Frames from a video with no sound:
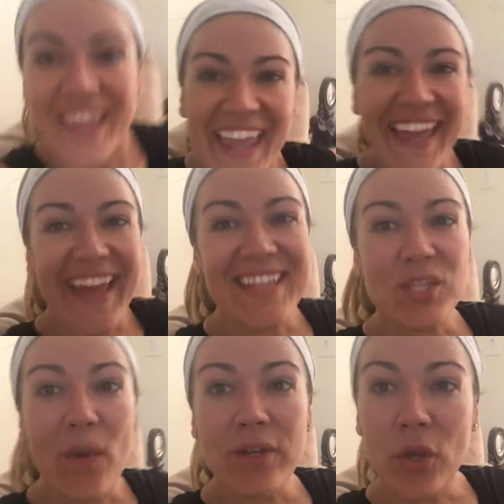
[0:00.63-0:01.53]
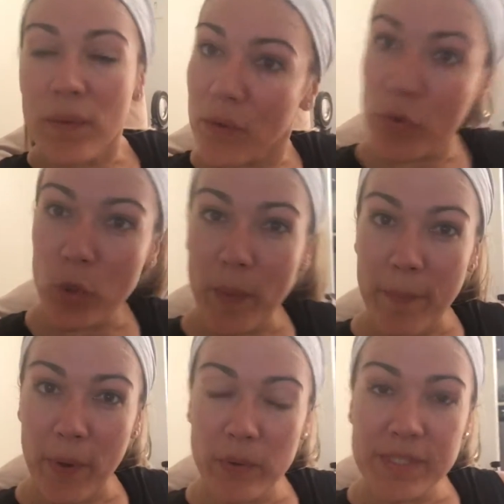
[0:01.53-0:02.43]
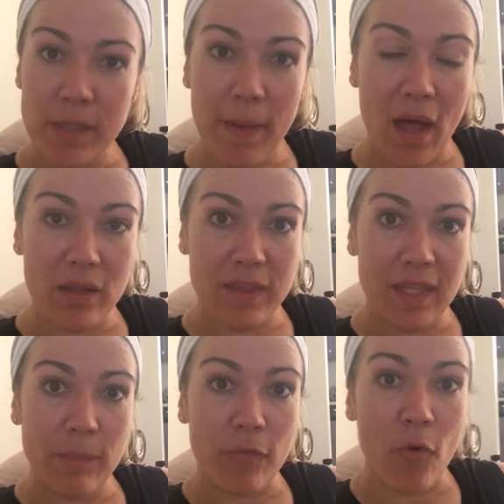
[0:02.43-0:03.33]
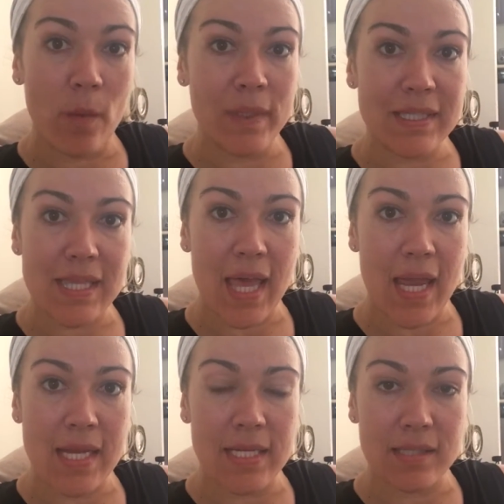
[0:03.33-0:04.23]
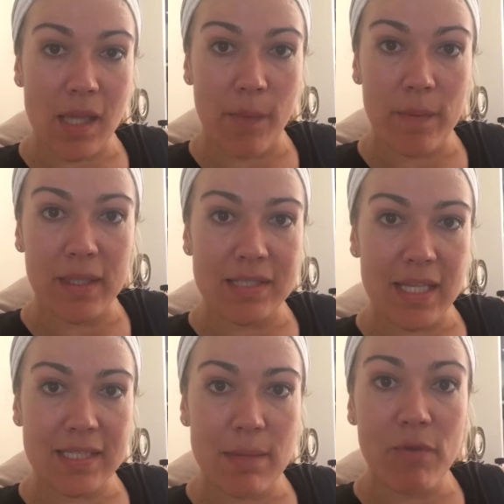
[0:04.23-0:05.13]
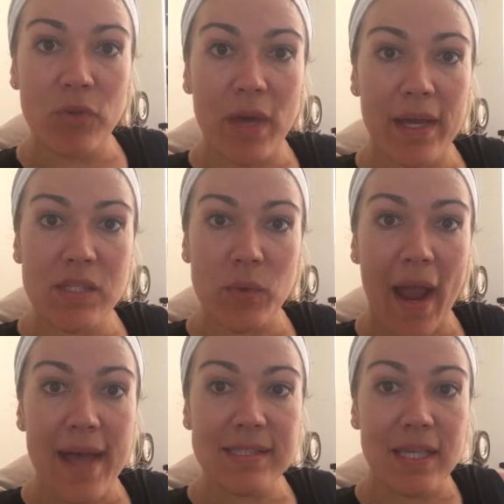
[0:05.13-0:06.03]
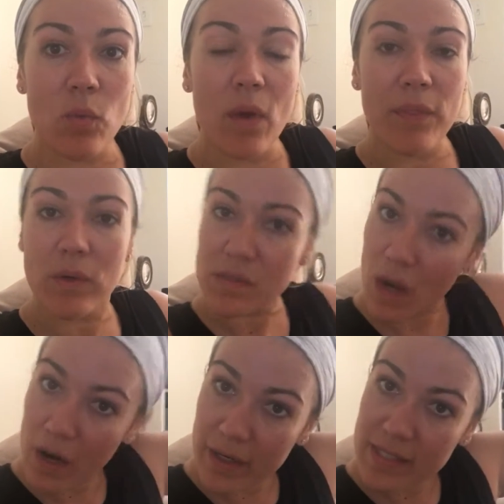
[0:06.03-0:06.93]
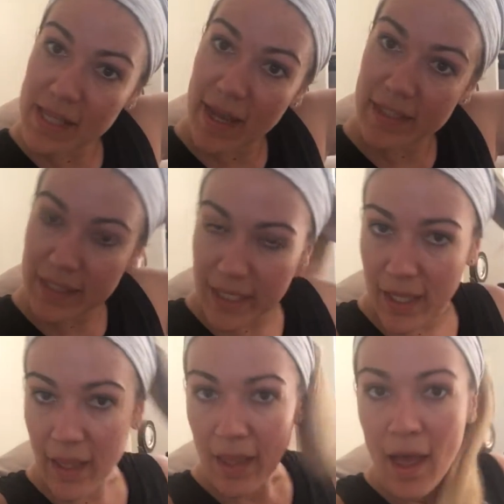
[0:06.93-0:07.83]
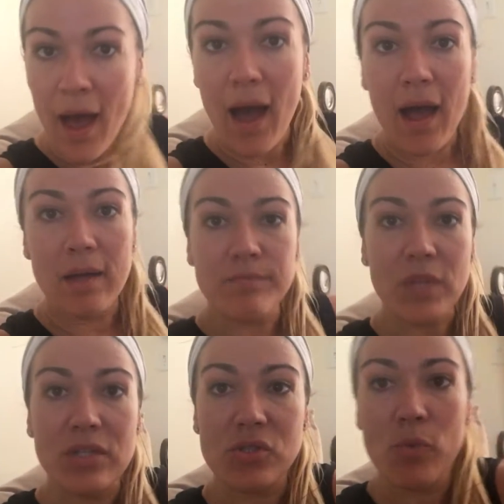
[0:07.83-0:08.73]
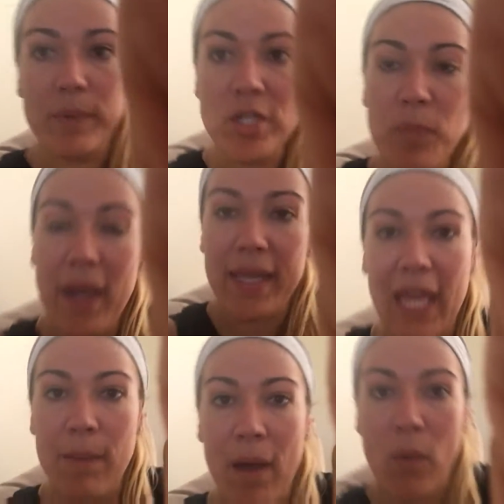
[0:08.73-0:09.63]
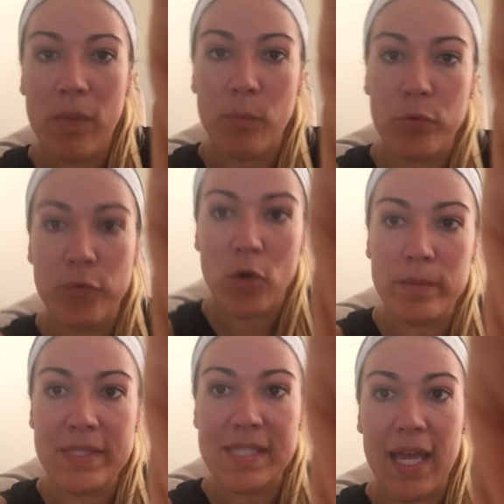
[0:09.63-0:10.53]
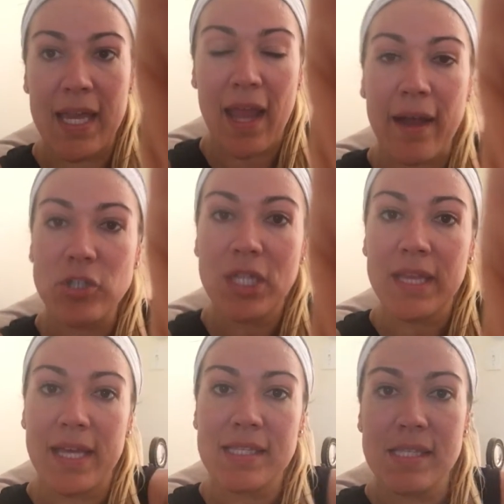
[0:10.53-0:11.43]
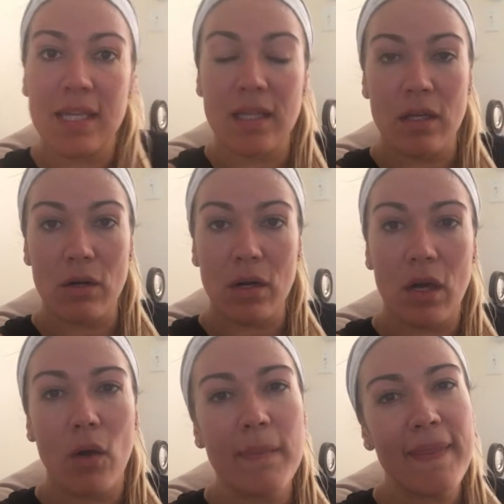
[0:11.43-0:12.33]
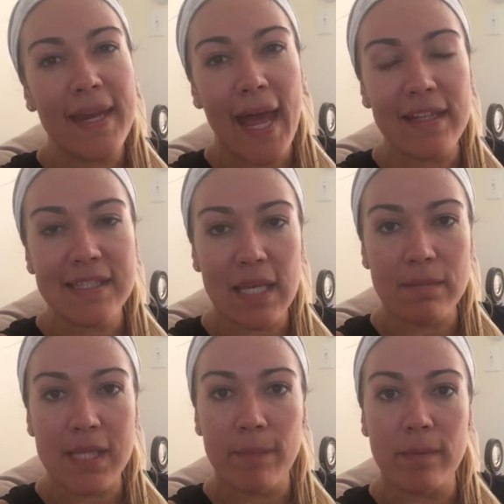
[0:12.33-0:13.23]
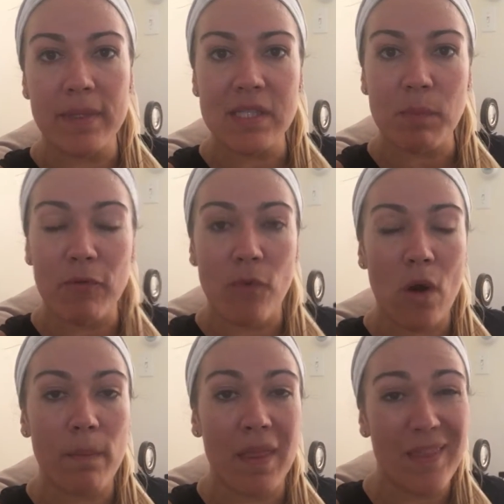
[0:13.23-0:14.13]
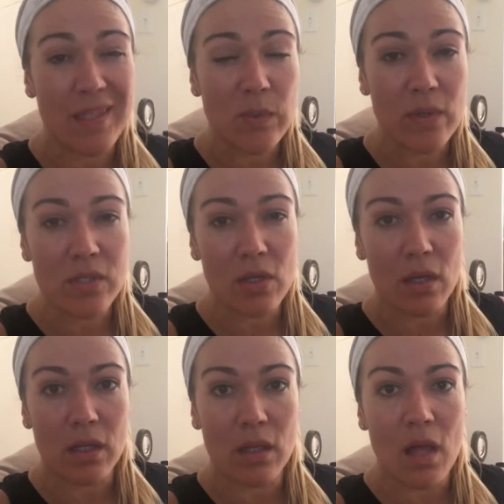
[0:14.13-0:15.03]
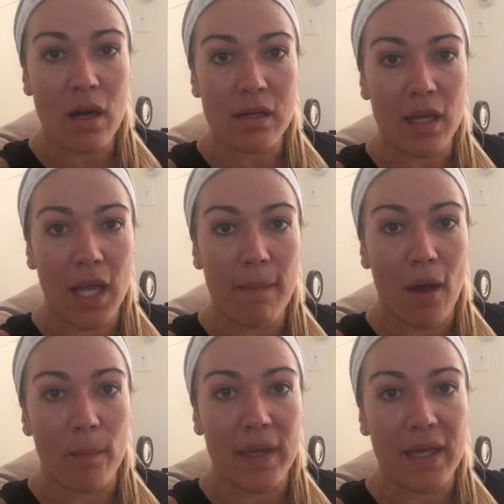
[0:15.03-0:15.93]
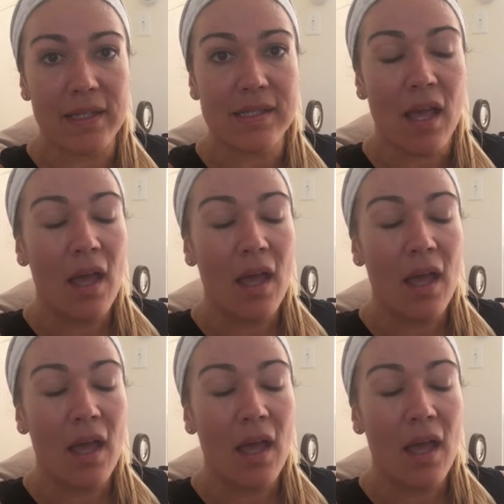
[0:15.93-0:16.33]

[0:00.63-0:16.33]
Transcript: Hey guys, so I know in the group I posted about the Performance Line supplements, and some of you guys were asking what those are exactly. So Beachbody came out with a Performance Line actually less than a year ago. I mean, they'd had some supplements before, but this one took a little longer to come out because